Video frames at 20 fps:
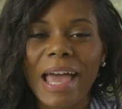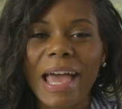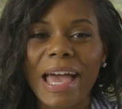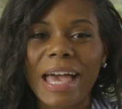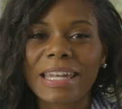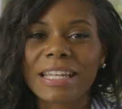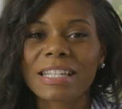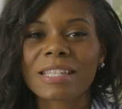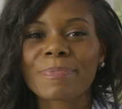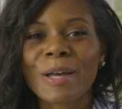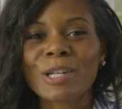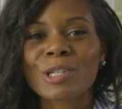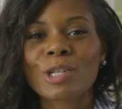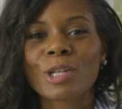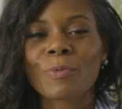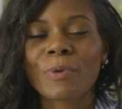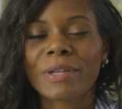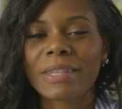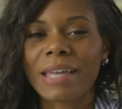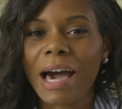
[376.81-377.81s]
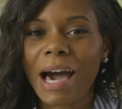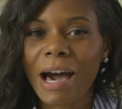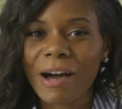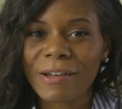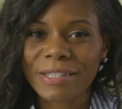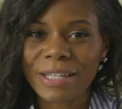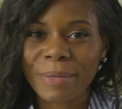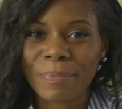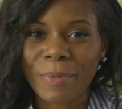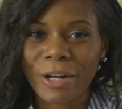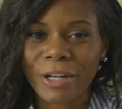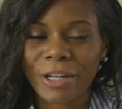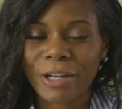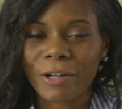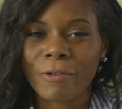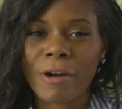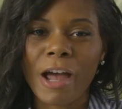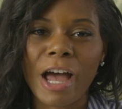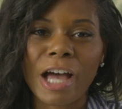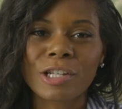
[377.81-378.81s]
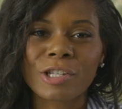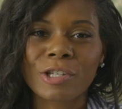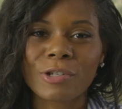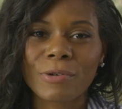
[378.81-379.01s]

And especially when the housing market crashed,